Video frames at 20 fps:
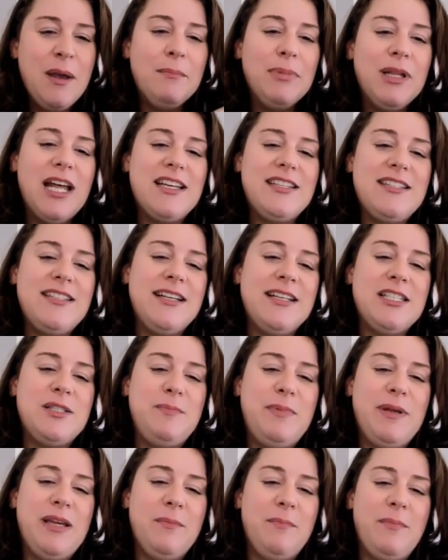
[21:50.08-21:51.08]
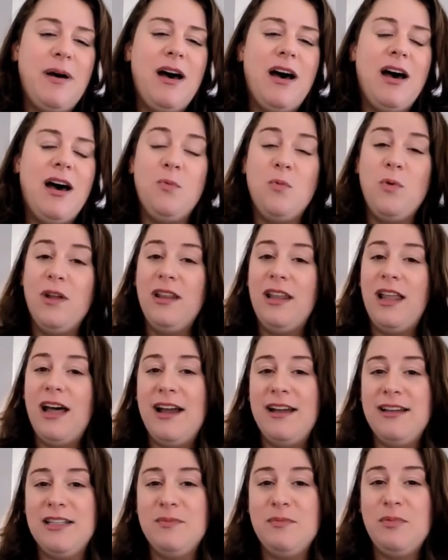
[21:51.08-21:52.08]
Blessings be upon what
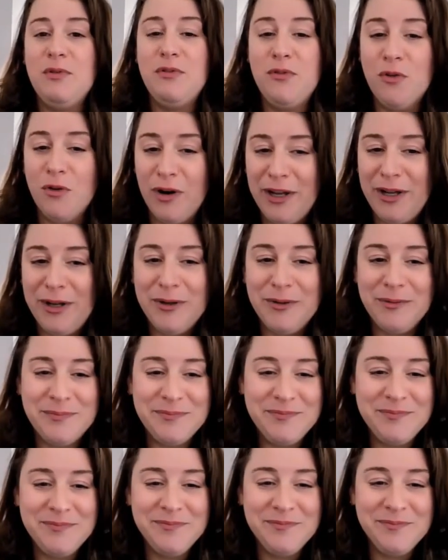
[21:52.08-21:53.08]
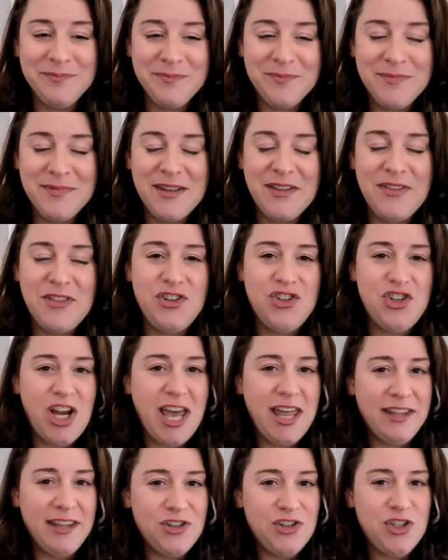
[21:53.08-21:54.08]
lies before you, the
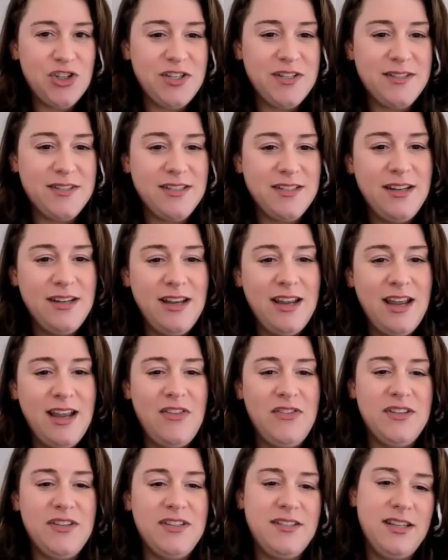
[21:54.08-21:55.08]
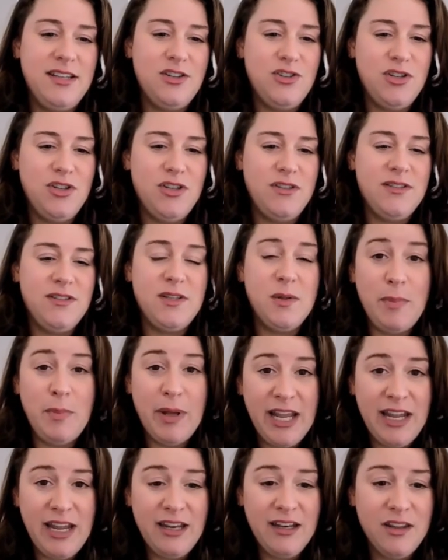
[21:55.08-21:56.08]
challenges and decisions, the
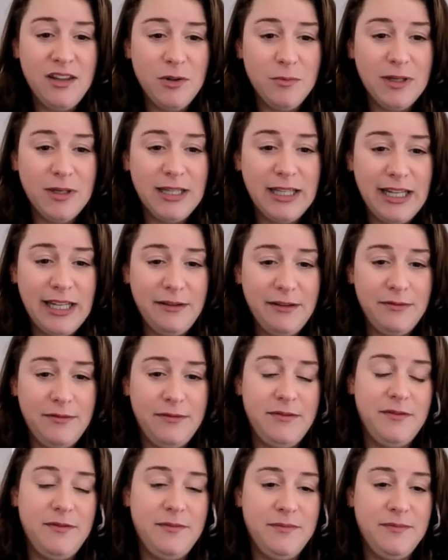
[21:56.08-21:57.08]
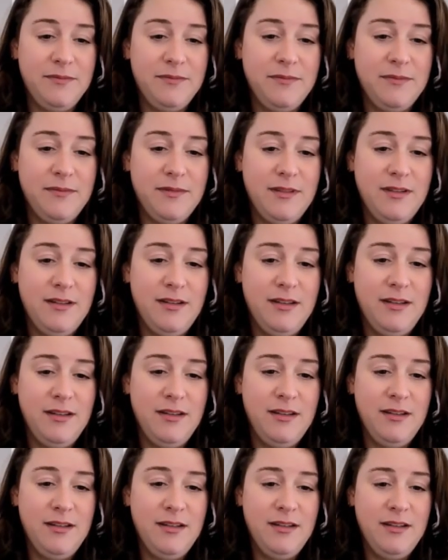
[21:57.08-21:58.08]
pain and the relief.
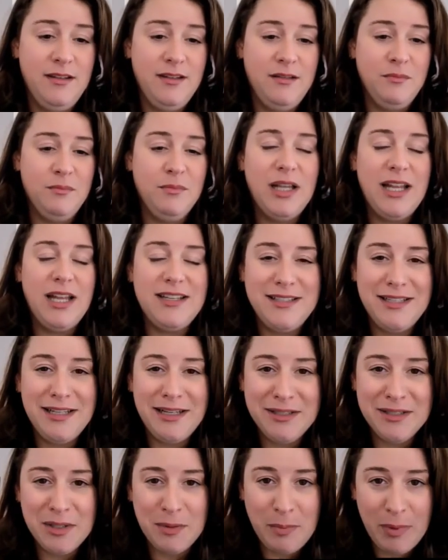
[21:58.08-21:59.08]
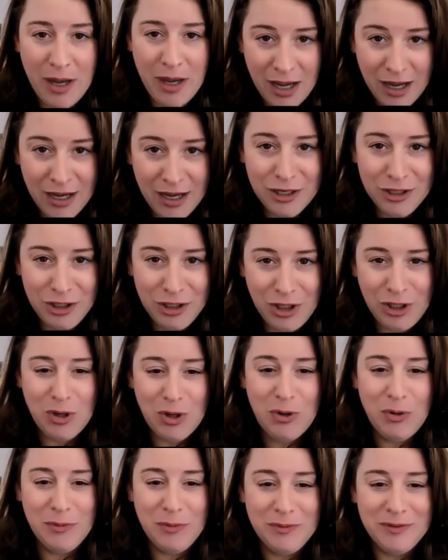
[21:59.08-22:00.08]
Blessings upon
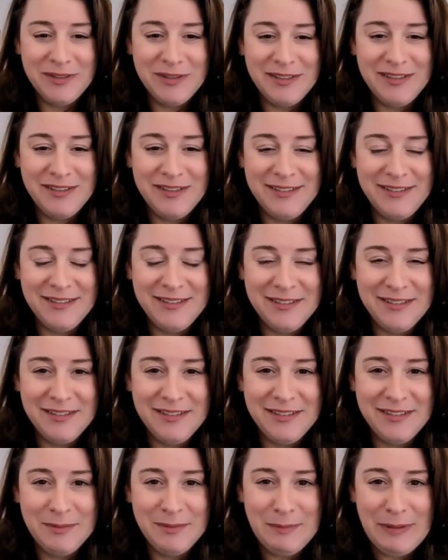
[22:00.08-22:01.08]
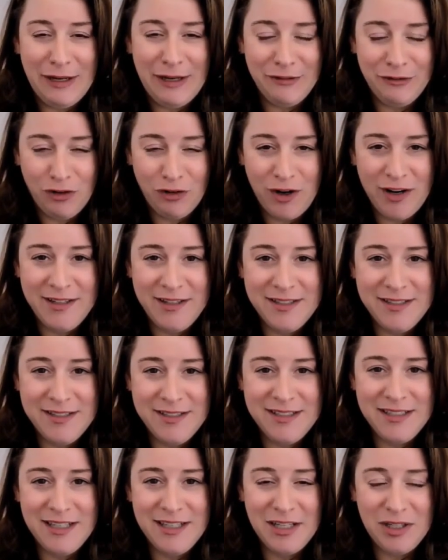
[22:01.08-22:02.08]
you, my
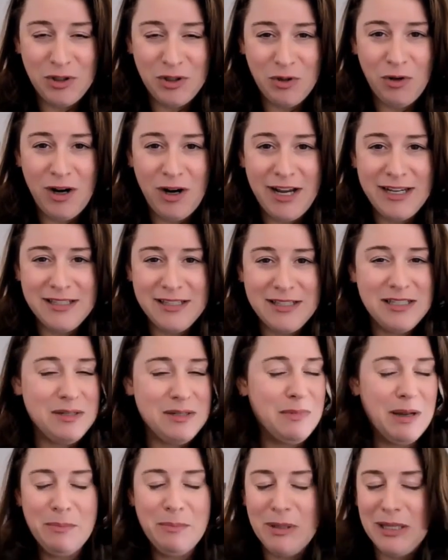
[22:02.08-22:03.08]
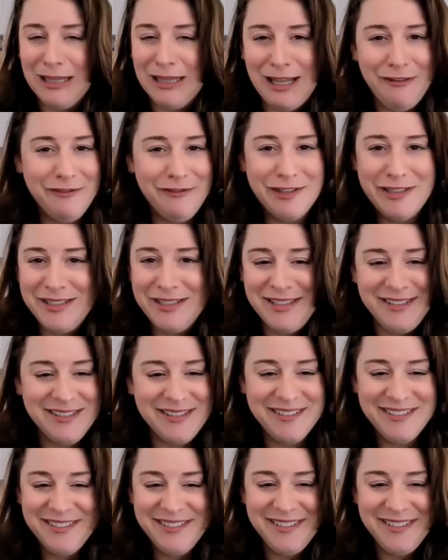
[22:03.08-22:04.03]
friends in Christ, my beloveds.